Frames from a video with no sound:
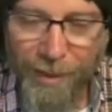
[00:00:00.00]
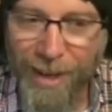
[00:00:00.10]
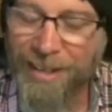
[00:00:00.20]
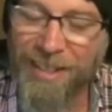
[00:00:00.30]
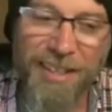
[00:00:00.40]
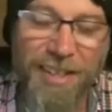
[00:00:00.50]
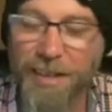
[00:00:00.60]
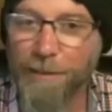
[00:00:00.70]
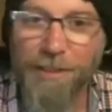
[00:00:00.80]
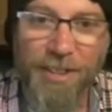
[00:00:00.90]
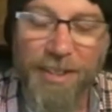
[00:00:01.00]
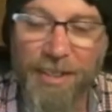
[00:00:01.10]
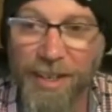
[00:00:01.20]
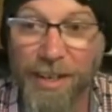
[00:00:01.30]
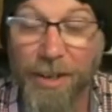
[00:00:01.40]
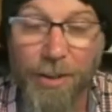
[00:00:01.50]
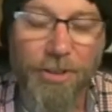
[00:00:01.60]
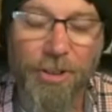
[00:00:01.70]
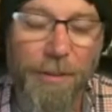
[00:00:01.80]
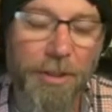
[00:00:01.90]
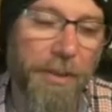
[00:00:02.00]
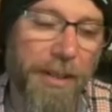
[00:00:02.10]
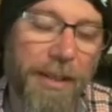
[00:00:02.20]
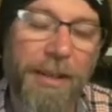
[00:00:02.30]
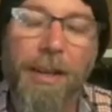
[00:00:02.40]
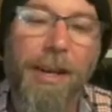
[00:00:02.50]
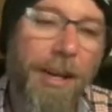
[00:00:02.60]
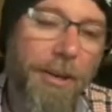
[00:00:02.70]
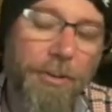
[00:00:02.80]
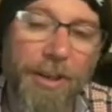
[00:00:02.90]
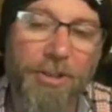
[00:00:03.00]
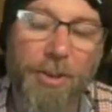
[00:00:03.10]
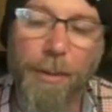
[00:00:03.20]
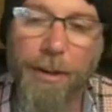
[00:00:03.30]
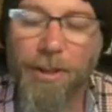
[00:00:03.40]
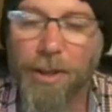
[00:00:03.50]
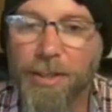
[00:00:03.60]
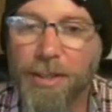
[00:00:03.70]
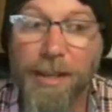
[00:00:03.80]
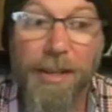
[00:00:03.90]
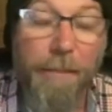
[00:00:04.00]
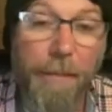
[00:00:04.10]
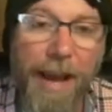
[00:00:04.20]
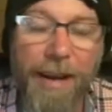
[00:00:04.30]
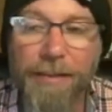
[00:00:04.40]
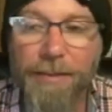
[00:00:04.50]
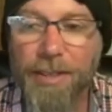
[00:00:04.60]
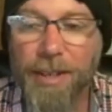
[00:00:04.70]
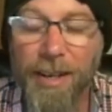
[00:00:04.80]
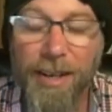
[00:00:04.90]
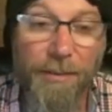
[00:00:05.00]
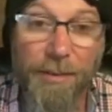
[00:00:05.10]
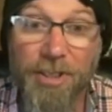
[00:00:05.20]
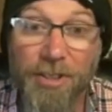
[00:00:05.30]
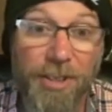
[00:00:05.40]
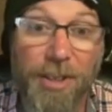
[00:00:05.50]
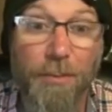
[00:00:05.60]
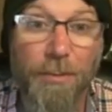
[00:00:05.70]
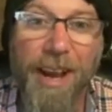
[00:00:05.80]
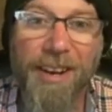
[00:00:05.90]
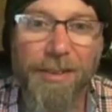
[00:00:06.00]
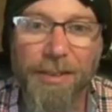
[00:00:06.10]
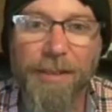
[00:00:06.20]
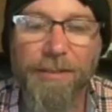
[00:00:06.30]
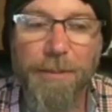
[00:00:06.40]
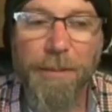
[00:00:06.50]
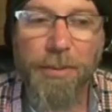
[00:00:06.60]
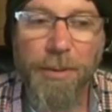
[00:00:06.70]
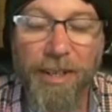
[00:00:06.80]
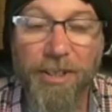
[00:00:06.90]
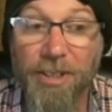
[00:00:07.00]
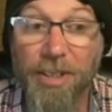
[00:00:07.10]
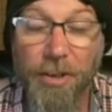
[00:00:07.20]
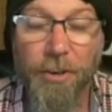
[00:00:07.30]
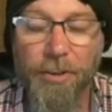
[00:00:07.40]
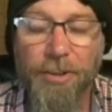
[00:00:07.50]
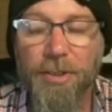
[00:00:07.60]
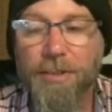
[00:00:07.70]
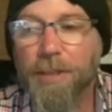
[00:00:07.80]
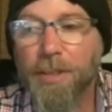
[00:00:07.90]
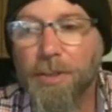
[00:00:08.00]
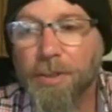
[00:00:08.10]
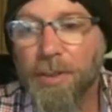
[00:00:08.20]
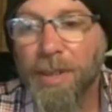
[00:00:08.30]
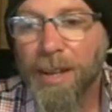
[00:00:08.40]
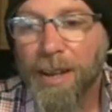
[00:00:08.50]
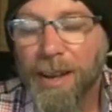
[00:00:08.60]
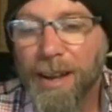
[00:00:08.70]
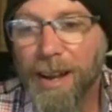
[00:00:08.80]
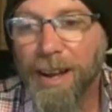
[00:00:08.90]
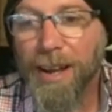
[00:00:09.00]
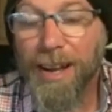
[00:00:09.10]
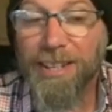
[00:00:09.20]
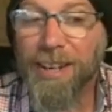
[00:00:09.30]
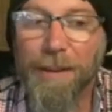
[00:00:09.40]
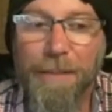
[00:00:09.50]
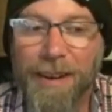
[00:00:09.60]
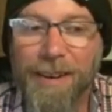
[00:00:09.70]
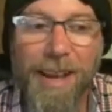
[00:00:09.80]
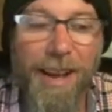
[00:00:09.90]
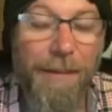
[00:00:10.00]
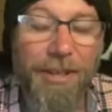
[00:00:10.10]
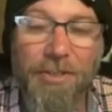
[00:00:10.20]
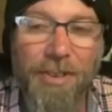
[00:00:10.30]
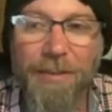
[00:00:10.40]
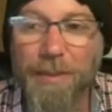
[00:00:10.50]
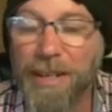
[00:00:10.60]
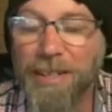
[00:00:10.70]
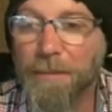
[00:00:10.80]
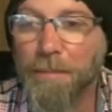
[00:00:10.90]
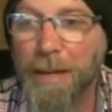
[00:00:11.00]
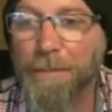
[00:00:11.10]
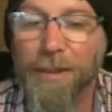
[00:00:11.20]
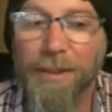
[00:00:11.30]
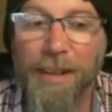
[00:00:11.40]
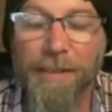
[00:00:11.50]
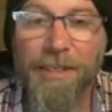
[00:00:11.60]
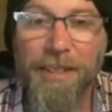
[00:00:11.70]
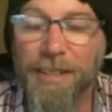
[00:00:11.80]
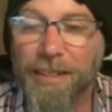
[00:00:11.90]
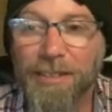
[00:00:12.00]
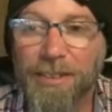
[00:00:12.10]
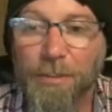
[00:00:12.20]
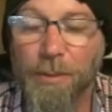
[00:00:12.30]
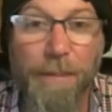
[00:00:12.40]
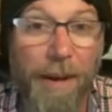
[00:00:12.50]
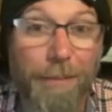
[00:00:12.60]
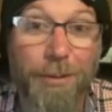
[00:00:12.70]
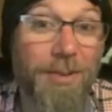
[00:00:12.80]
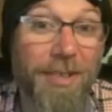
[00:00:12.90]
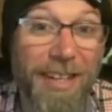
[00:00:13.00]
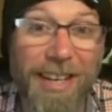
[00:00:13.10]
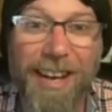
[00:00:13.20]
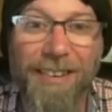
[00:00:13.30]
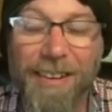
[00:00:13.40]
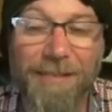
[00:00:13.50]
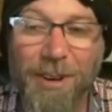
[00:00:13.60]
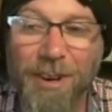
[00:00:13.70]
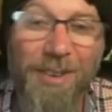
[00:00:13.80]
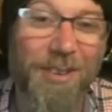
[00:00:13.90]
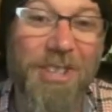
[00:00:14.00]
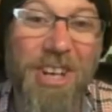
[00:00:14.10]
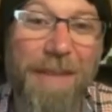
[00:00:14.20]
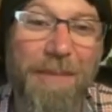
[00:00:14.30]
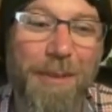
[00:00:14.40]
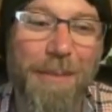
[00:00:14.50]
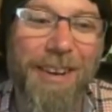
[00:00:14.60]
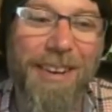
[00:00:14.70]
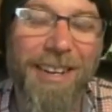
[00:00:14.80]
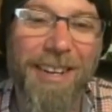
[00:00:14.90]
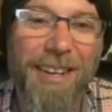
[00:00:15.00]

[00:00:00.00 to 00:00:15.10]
I discuss the differences in culture between traditional martial arts and combatives, uh, which there is a radical difference between just the cultures of the two. Uh, I talk about how much it drives me nuts that people love to, to rip on Bruce Lee now. I wrote a whole chapter about it.